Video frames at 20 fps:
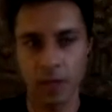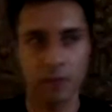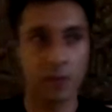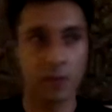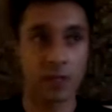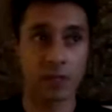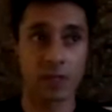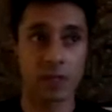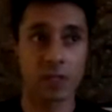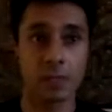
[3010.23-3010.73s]

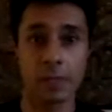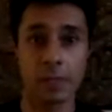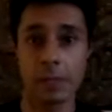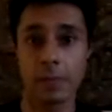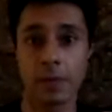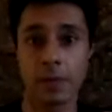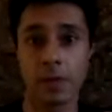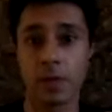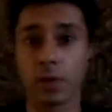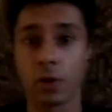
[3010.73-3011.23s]
versus
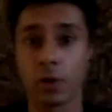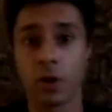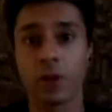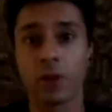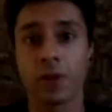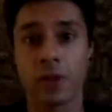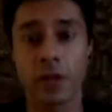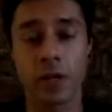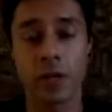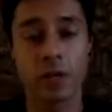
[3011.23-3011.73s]
people in North
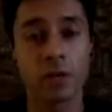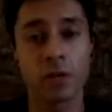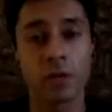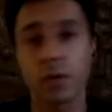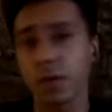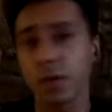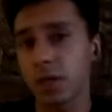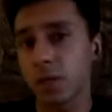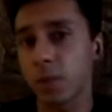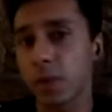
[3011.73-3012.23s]
India do
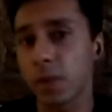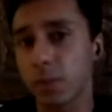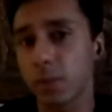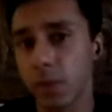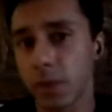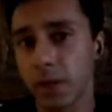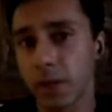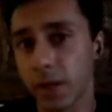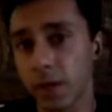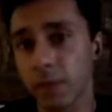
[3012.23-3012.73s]
really well with
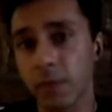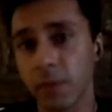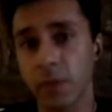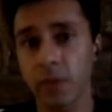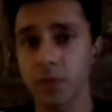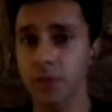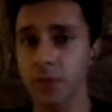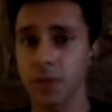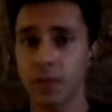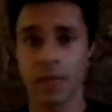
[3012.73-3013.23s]
dairy
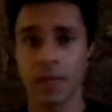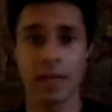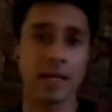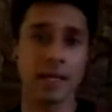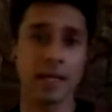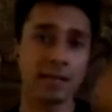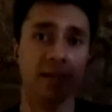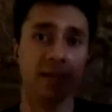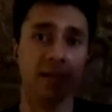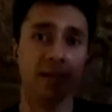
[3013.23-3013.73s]
because their
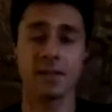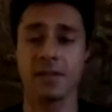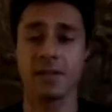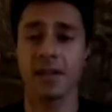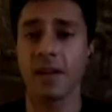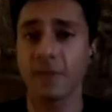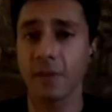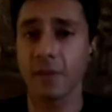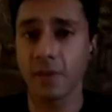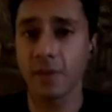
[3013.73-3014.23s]
ancestors
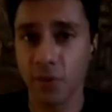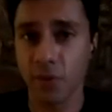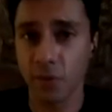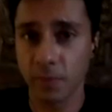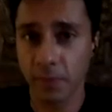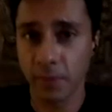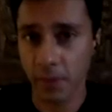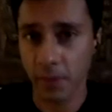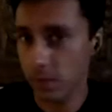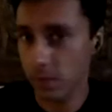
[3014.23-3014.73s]
have consumed
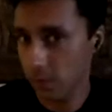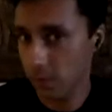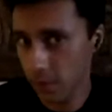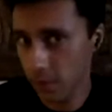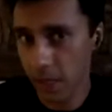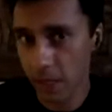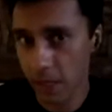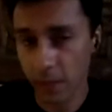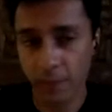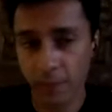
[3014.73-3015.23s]
dairy.